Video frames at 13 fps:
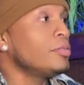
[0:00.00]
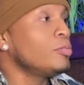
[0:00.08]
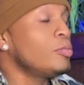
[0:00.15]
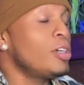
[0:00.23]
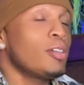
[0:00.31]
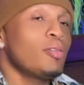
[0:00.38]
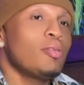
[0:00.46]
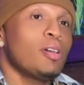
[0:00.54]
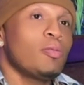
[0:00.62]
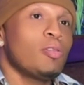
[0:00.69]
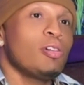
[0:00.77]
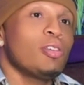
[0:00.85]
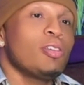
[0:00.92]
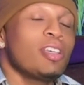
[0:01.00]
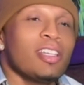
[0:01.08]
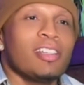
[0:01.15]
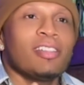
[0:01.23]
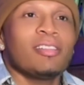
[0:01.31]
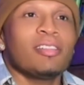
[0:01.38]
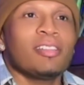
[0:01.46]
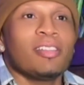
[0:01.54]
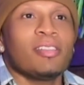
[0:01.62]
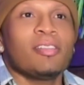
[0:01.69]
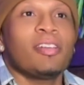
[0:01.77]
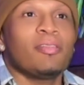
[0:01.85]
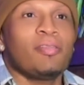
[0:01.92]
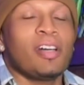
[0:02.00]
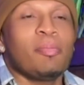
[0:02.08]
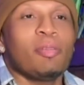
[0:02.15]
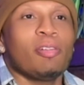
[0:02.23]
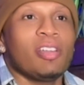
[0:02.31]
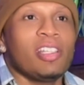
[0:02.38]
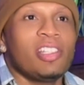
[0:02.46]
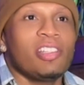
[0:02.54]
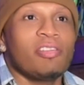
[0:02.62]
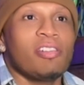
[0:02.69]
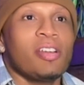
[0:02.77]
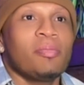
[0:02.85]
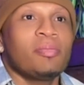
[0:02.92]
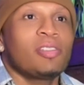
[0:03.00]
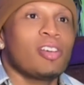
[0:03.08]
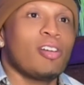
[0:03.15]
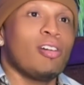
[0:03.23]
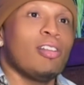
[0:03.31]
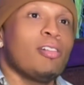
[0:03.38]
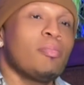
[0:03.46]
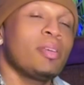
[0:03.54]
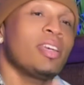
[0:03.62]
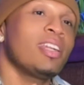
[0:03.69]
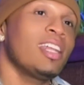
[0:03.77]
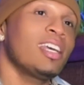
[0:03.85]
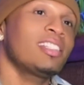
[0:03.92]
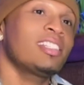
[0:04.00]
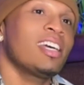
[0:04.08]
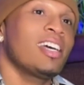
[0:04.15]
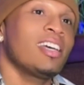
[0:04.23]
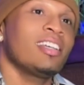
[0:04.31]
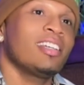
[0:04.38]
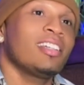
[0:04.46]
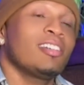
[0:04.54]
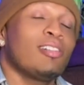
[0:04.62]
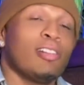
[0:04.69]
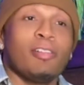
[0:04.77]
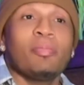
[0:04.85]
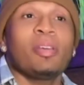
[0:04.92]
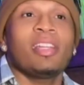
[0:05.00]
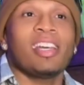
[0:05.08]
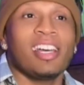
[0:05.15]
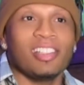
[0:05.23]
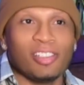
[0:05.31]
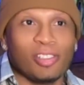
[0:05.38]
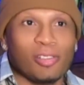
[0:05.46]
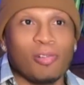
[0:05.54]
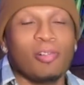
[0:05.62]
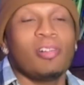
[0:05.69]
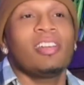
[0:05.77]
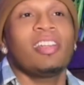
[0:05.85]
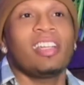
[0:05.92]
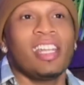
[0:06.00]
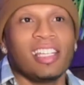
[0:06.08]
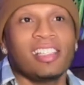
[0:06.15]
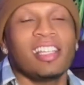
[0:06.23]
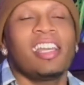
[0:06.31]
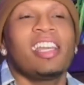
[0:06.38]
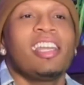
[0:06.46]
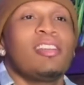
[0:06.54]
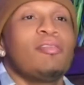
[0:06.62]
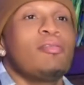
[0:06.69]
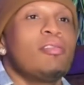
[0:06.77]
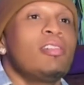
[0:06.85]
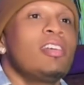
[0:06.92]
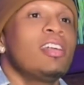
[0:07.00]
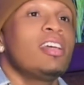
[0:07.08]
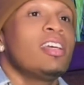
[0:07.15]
One on one. Well, you can find me on Instagram, Colombian Necktie, Colombian underscore Necktie 84.